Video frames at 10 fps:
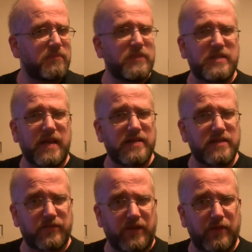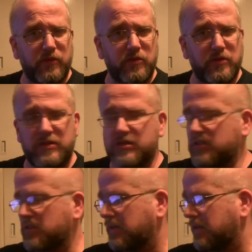taste and the flavour was
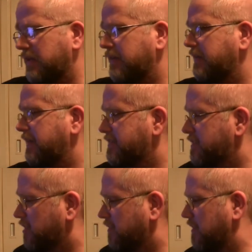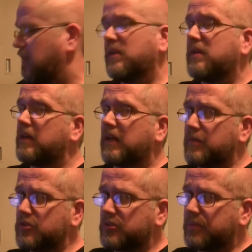getting on, and I
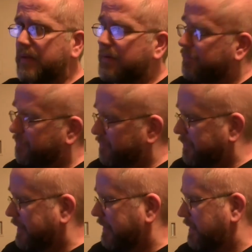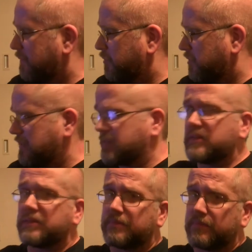must admit back at that point
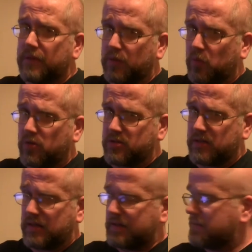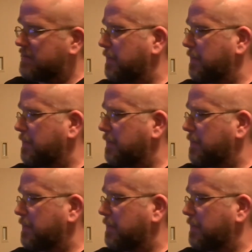it was nice,